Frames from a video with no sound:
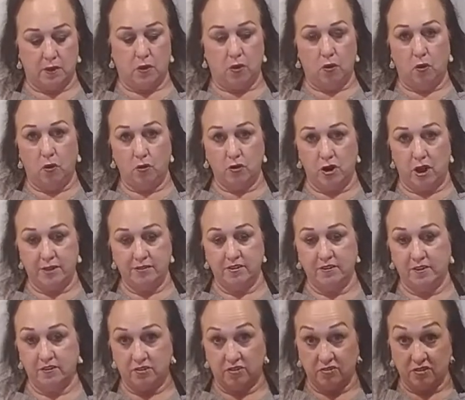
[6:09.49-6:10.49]
hold on to
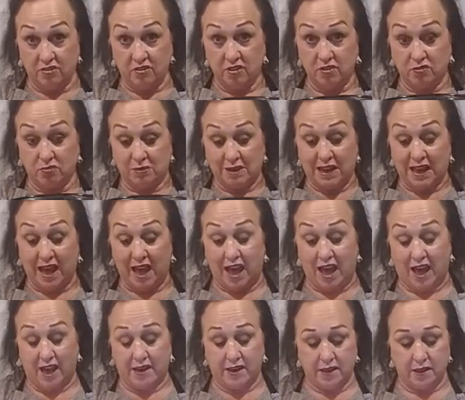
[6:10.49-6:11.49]
this because this is really
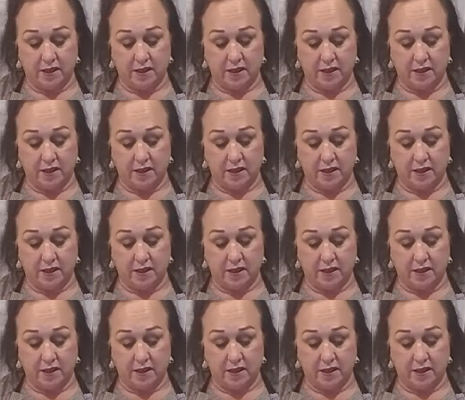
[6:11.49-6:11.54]
hot.